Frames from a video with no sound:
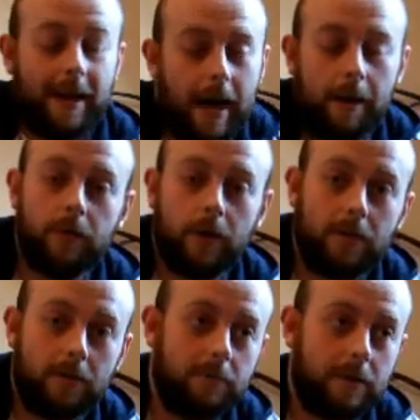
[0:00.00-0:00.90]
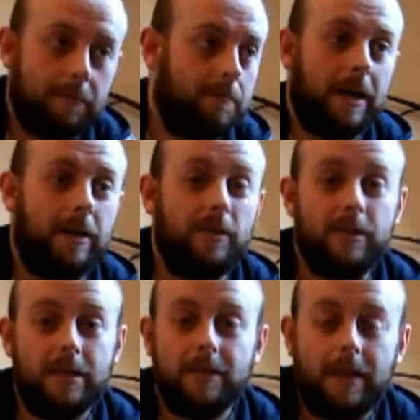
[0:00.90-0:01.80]
I'm not a huge
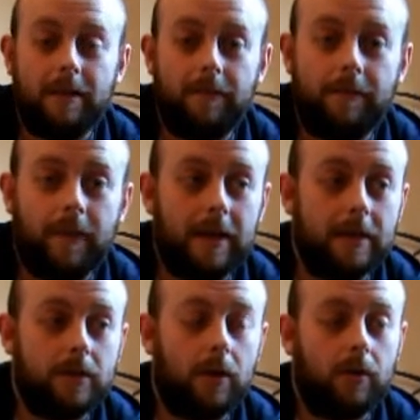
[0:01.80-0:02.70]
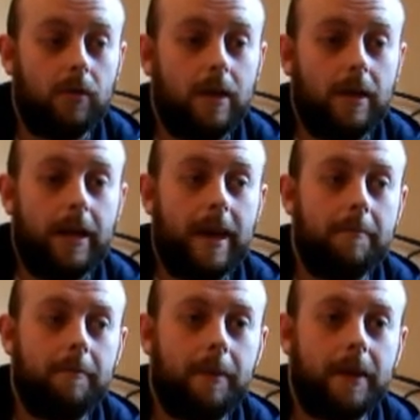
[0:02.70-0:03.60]
Green Lantern fan at all,
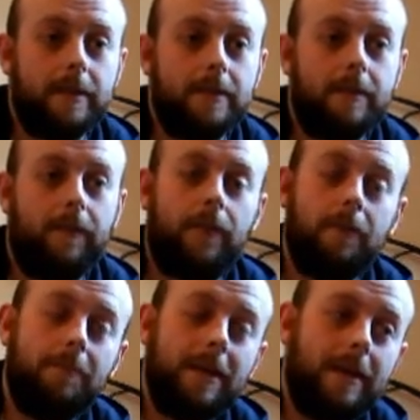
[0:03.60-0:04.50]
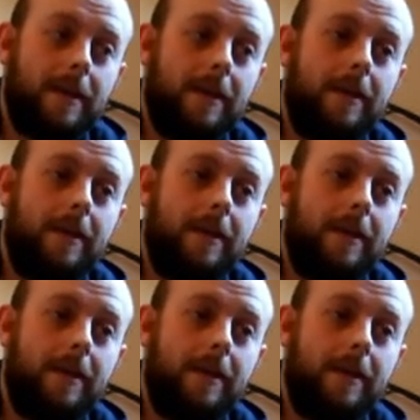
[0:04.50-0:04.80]
but for me,